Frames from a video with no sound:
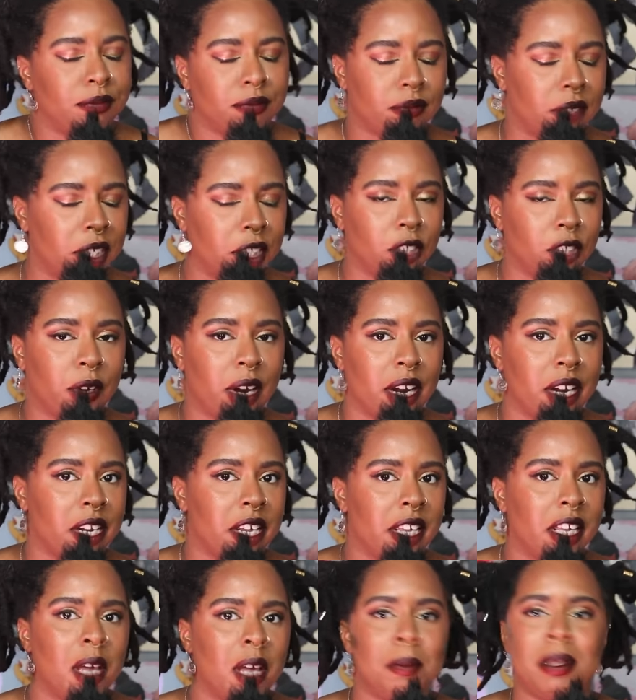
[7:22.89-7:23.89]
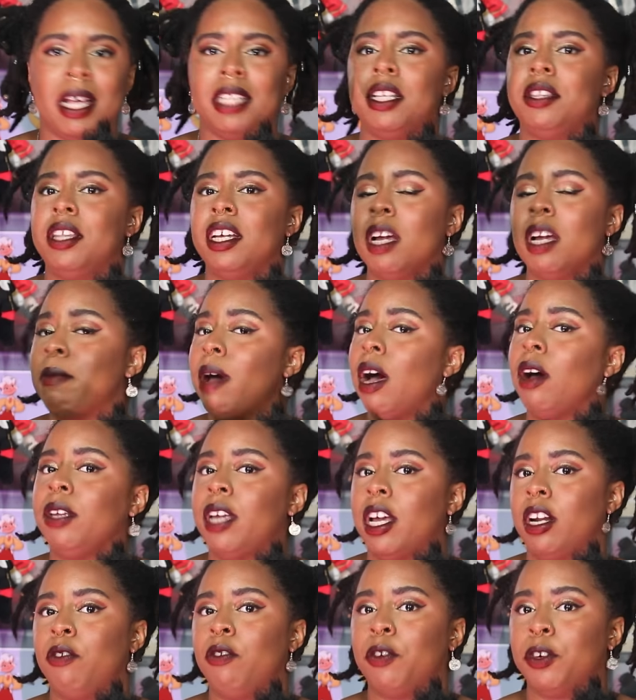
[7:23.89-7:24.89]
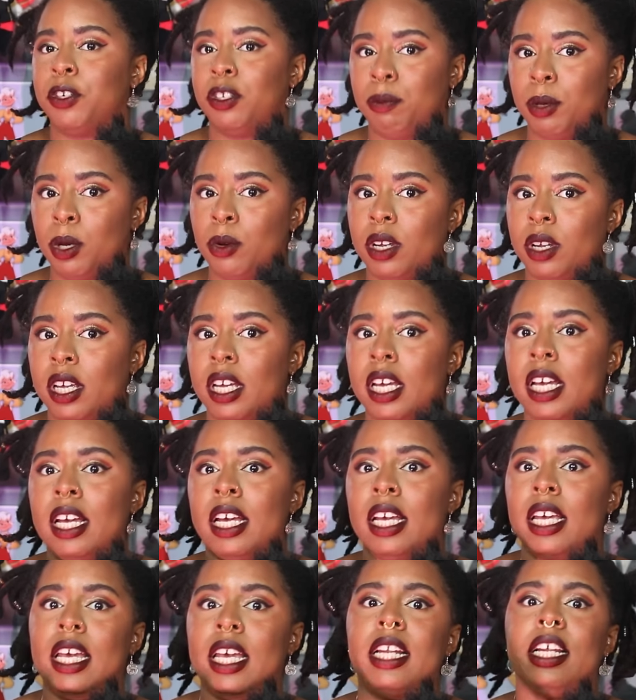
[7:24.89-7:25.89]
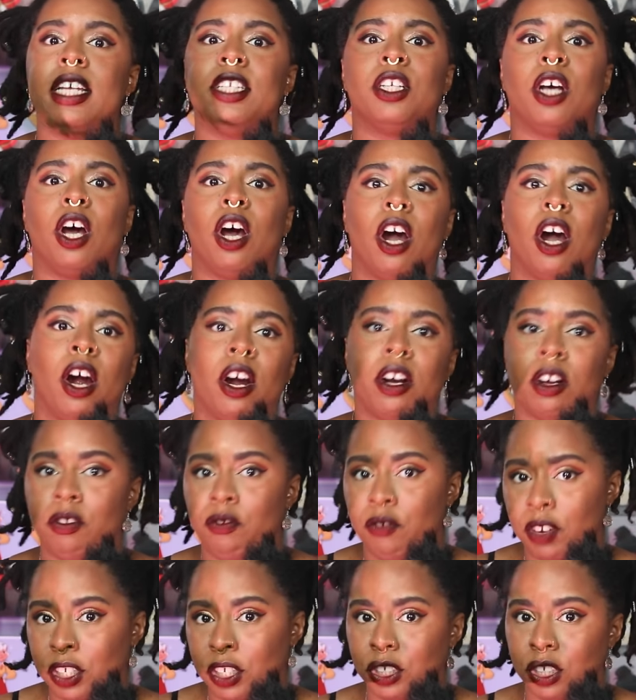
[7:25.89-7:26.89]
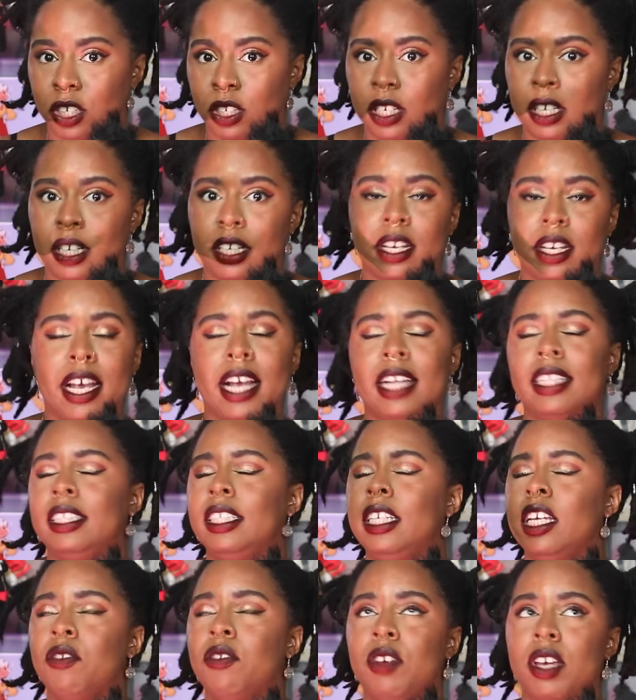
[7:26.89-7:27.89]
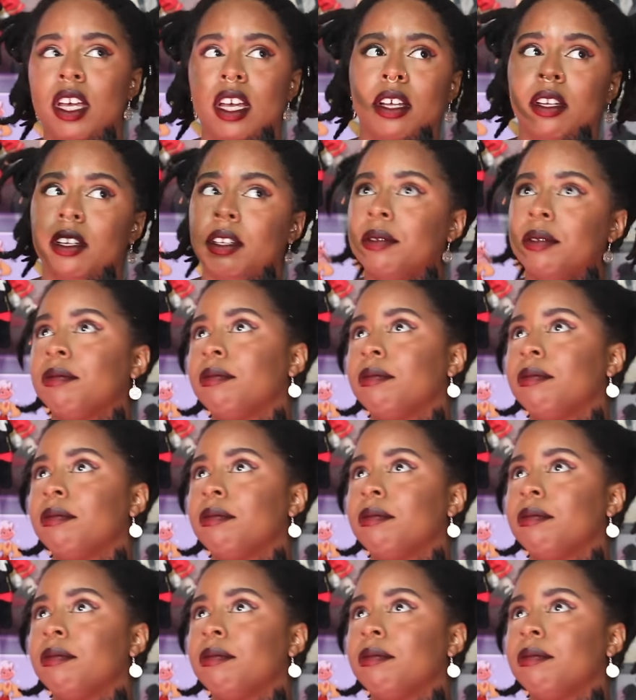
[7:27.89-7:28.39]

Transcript: It's great. But that's the thing about Yennefer's beauty. It is artificial. It's giving